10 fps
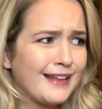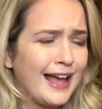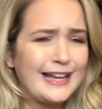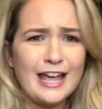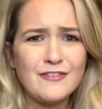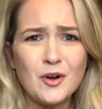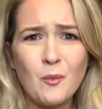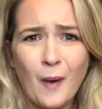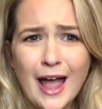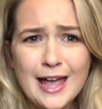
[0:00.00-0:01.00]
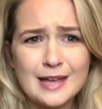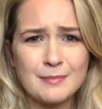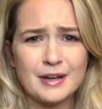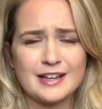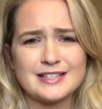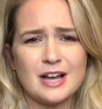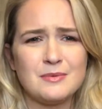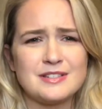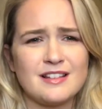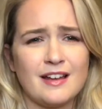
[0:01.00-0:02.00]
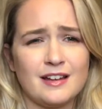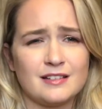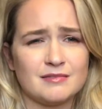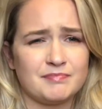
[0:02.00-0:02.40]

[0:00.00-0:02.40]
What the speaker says: I gave it away because I was like,